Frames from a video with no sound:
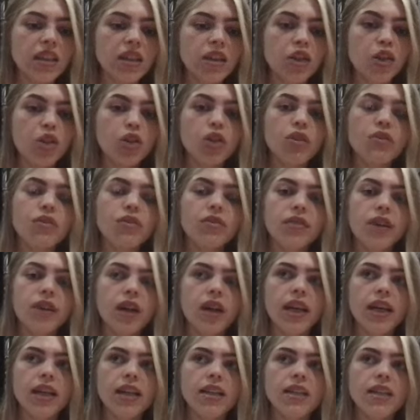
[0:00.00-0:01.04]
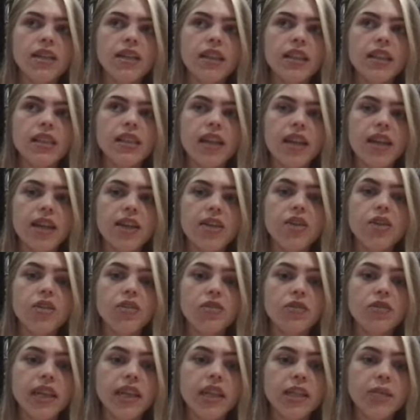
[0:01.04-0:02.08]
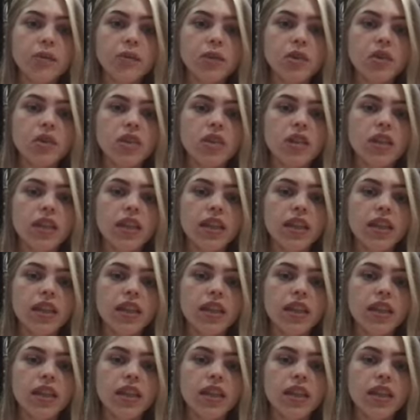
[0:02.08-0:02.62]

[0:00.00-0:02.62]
you can find The Cellar on Facebook.